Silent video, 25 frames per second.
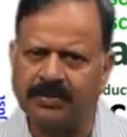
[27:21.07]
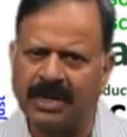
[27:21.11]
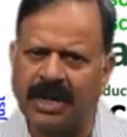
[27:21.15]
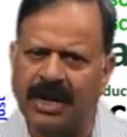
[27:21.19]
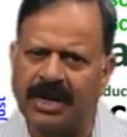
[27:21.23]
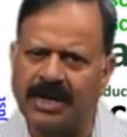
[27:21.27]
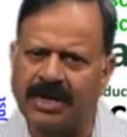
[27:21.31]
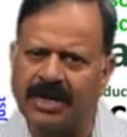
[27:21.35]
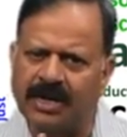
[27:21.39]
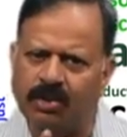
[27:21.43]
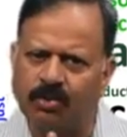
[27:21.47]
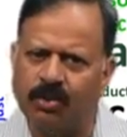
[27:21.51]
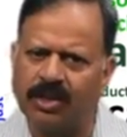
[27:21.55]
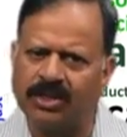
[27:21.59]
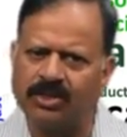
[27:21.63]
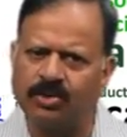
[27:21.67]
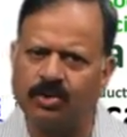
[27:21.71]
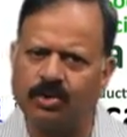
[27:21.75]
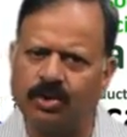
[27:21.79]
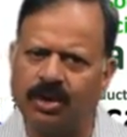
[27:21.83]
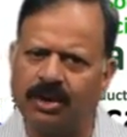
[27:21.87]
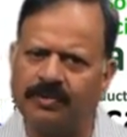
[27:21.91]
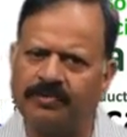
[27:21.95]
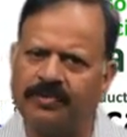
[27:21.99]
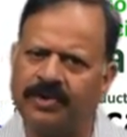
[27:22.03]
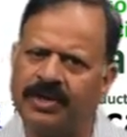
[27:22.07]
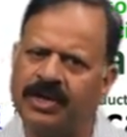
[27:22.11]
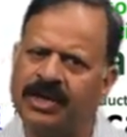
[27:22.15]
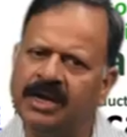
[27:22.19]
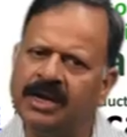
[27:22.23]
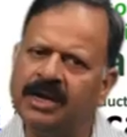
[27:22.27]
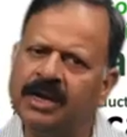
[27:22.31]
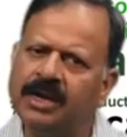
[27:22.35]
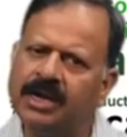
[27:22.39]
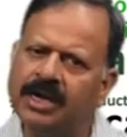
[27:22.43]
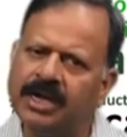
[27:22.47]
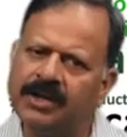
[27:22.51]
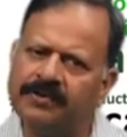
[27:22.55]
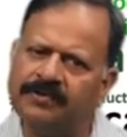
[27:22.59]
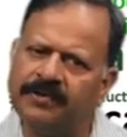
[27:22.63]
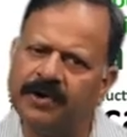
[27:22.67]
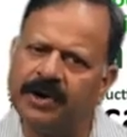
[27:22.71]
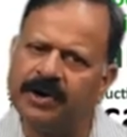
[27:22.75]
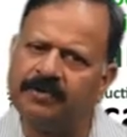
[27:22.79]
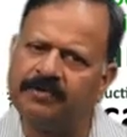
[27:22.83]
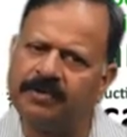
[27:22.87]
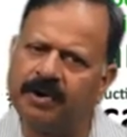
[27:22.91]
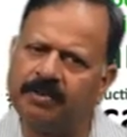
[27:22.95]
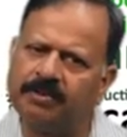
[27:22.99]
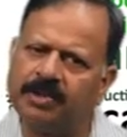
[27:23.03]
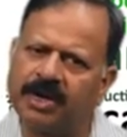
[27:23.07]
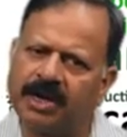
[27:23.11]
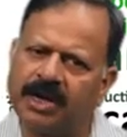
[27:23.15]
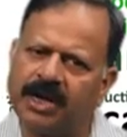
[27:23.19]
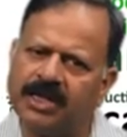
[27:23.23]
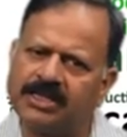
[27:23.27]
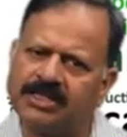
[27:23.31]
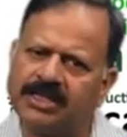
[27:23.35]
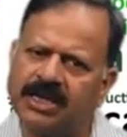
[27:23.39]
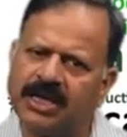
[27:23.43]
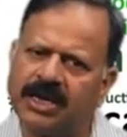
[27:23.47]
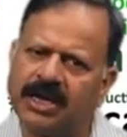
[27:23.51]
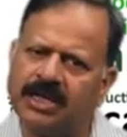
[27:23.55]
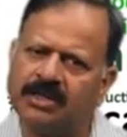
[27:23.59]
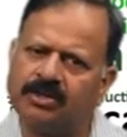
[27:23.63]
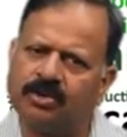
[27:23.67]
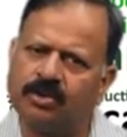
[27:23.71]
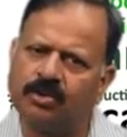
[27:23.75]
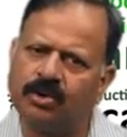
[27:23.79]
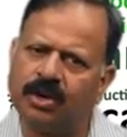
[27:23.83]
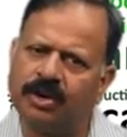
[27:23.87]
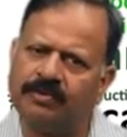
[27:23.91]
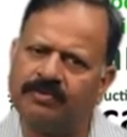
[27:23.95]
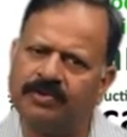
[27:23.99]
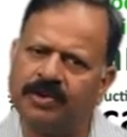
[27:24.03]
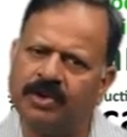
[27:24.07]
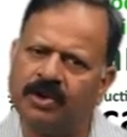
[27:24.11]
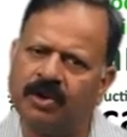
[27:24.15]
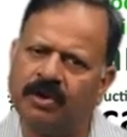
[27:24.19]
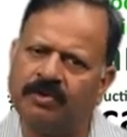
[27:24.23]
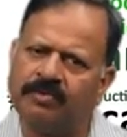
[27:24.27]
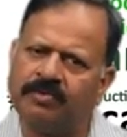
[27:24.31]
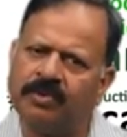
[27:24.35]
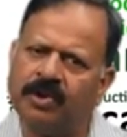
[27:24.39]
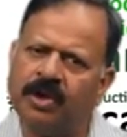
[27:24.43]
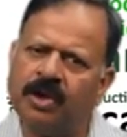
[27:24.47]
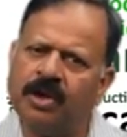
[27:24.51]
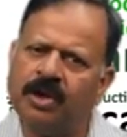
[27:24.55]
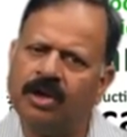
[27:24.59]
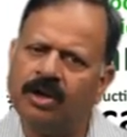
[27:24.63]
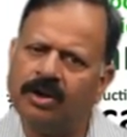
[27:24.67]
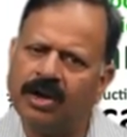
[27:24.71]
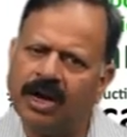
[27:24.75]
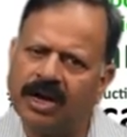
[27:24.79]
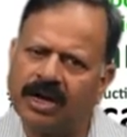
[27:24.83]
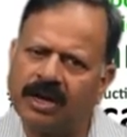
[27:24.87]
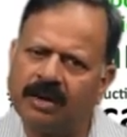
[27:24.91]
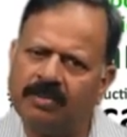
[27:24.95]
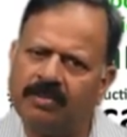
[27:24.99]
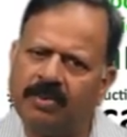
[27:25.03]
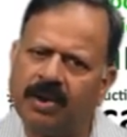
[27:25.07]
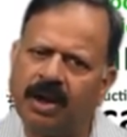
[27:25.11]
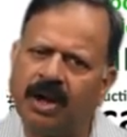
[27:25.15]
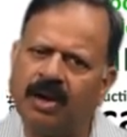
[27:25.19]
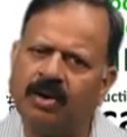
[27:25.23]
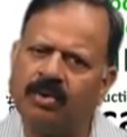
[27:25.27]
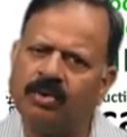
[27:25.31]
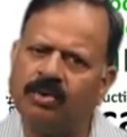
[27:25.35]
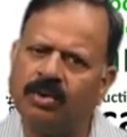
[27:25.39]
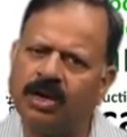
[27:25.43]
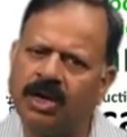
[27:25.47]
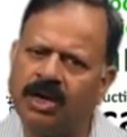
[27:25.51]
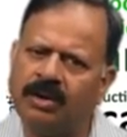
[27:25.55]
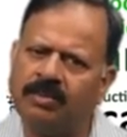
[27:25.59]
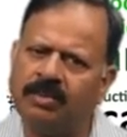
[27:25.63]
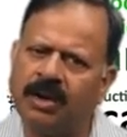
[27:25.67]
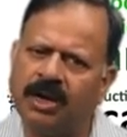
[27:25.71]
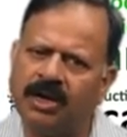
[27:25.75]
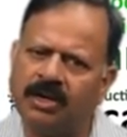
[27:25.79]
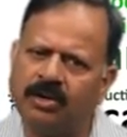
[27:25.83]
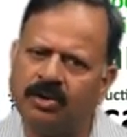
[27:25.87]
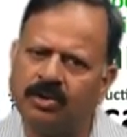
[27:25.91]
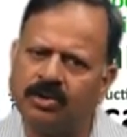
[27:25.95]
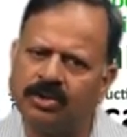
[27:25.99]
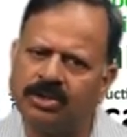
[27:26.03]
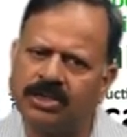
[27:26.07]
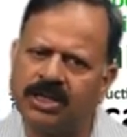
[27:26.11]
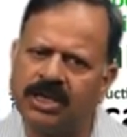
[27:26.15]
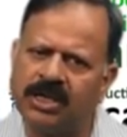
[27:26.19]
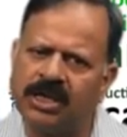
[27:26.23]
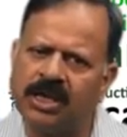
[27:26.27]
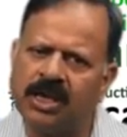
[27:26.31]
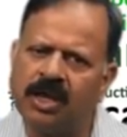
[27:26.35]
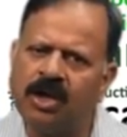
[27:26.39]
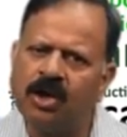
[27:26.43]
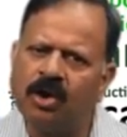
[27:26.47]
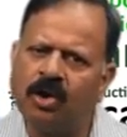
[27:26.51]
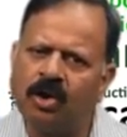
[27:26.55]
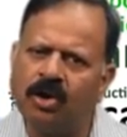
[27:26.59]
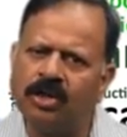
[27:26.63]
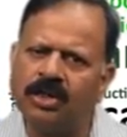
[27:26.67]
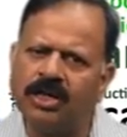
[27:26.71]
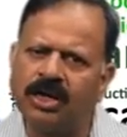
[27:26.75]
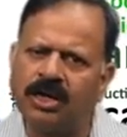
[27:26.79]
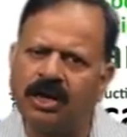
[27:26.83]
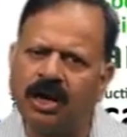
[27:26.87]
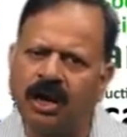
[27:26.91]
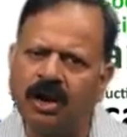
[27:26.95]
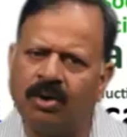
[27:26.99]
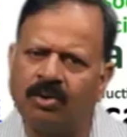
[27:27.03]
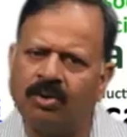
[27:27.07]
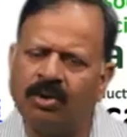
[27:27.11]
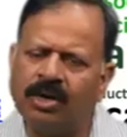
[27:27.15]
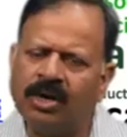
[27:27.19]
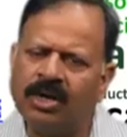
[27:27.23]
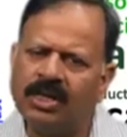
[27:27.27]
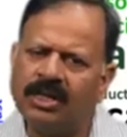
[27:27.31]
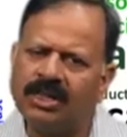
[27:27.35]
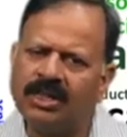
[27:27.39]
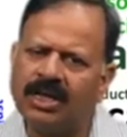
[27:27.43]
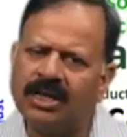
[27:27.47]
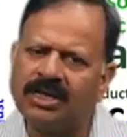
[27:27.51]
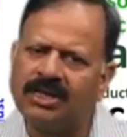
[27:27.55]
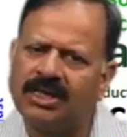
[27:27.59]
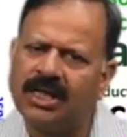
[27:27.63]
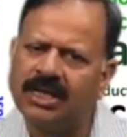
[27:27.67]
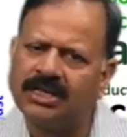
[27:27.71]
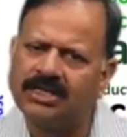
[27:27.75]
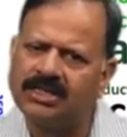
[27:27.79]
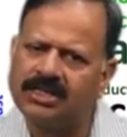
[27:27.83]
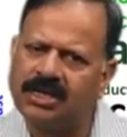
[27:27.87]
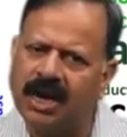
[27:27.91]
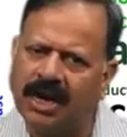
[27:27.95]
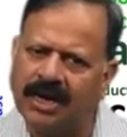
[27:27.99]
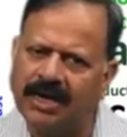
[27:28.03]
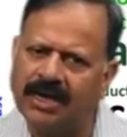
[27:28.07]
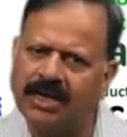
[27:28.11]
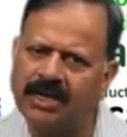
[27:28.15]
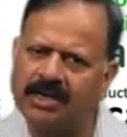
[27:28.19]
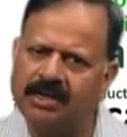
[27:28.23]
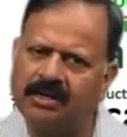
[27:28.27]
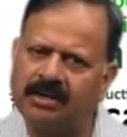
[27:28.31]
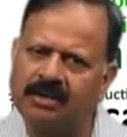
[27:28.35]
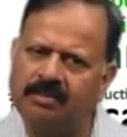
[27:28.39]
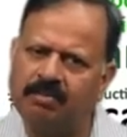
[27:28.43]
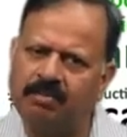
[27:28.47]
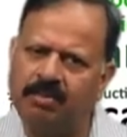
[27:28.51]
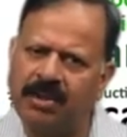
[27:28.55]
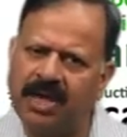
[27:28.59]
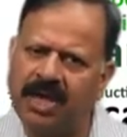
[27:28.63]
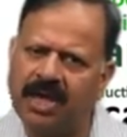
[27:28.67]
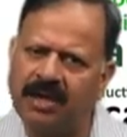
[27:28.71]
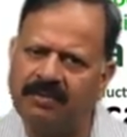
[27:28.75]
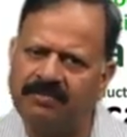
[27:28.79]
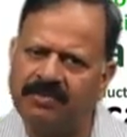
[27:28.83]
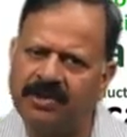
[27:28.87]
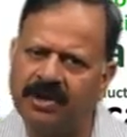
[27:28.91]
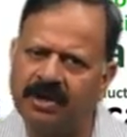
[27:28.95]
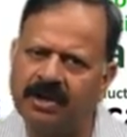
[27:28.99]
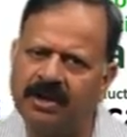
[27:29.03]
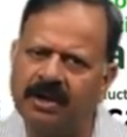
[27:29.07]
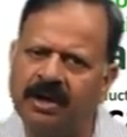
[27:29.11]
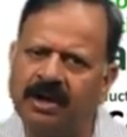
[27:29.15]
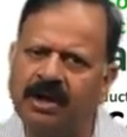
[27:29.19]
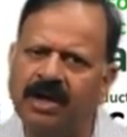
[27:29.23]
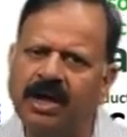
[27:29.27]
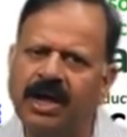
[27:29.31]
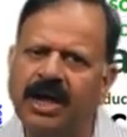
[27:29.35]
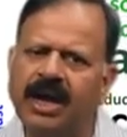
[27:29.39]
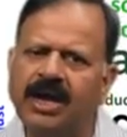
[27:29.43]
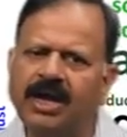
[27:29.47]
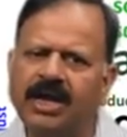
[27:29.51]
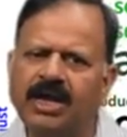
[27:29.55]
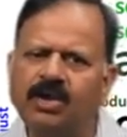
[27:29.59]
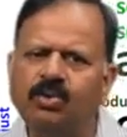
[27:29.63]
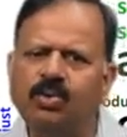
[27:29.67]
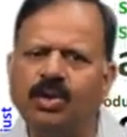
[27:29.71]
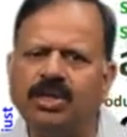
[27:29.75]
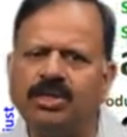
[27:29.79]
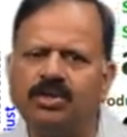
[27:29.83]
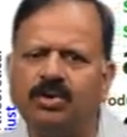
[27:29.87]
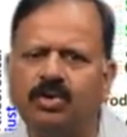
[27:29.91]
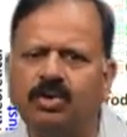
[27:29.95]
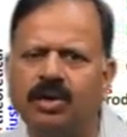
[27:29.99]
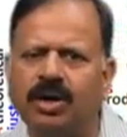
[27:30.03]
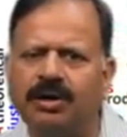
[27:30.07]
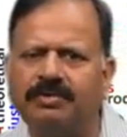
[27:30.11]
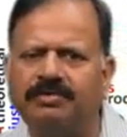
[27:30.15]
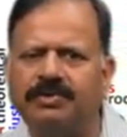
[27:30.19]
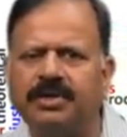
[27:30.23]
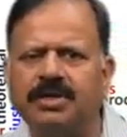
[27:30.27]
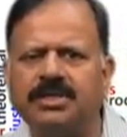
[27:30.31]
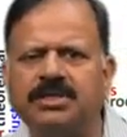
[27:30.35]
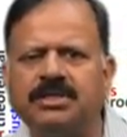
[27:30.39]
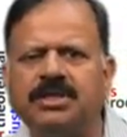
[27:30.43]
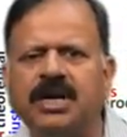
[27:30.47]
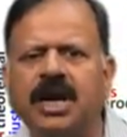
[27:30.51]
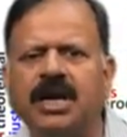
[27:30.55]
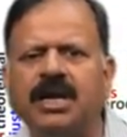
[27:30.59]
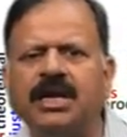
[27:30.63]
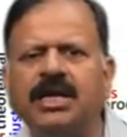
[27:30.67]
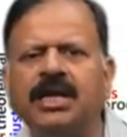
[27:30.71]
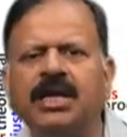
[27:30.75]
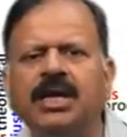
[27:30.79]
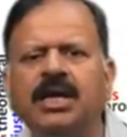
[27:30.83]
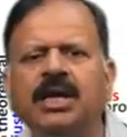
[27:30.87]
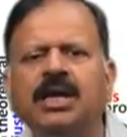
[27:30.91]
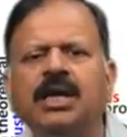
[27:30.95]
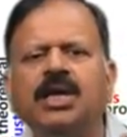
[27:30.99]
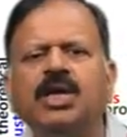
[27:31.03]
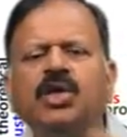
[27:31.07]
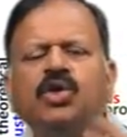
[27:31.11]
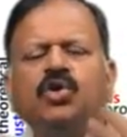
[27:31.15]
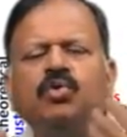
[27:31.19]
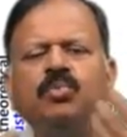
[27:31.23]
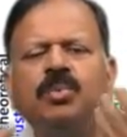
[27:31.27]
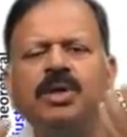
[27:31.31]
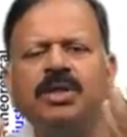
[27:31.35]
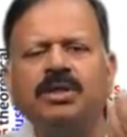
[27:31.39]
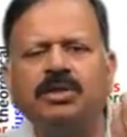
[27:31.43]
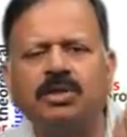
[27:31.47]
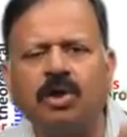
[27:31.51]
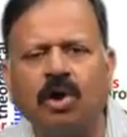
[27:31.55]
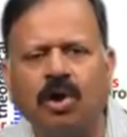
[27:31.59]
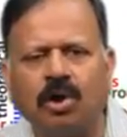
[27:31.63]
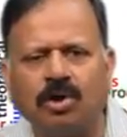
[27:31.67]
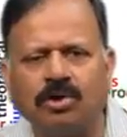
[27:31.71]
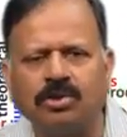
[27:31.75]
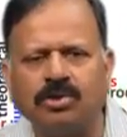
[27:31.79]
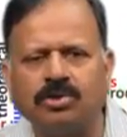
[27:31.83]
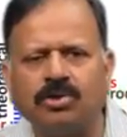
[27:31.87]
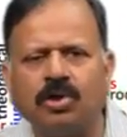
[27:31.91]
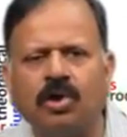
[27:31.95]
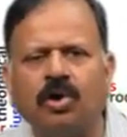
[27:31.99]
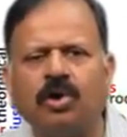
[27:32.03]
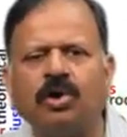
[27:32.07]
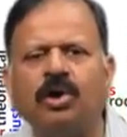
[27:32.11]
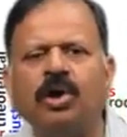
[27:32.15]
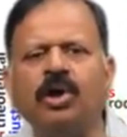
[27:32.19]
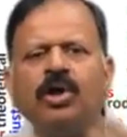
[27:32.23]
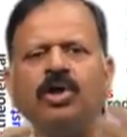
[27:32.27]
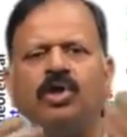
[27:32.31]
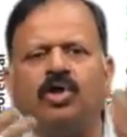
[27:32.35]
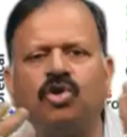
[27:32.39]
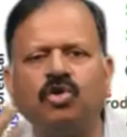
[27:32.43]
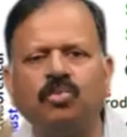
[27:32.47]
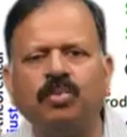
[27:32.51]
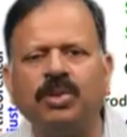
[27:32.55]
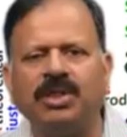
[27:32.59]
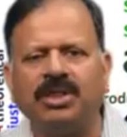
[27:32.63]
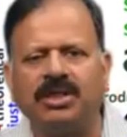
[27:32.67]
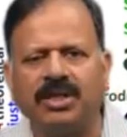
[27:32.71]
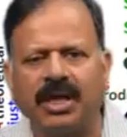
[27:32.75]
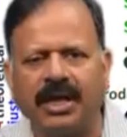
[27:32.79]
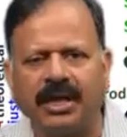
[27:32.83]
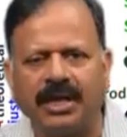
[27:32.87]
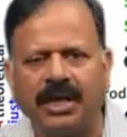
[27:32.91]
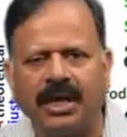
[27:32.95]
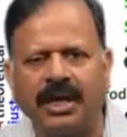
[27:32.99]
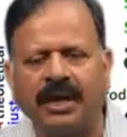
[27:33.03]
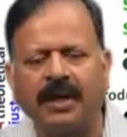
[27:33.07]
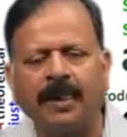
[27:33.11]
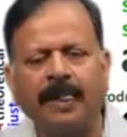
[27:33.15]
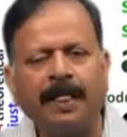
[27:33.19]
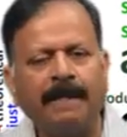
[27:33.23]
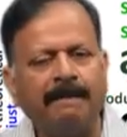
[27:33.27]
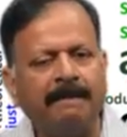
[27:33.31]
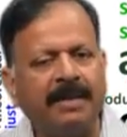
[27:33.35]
And new ethnography differed from the classical ethnography of Rattle Brown and Malinowski on the ground that they studied behavior, and new ethnographers study human thoughts or human thinking.